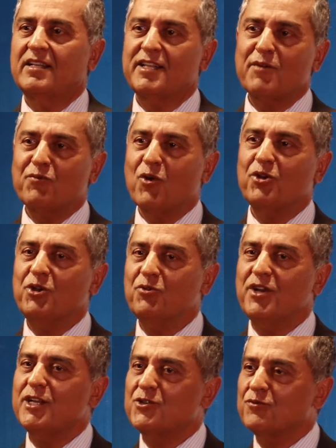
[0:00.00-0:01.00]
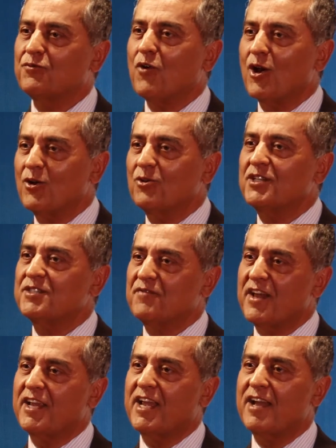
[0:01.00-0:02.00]
Therefore, you need to follow this
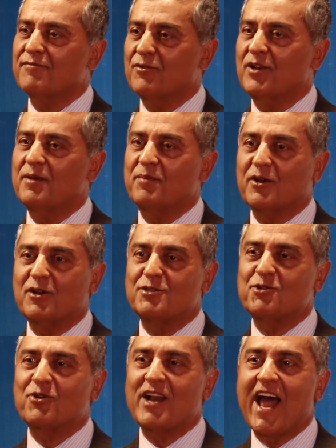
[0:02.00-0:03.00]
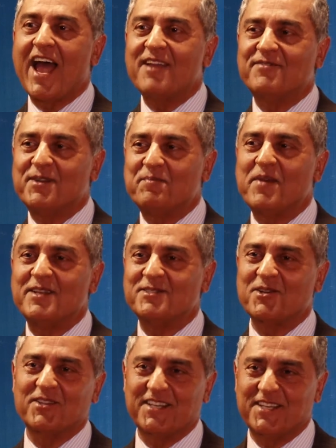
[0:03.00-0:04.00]
very carefully because your life depends on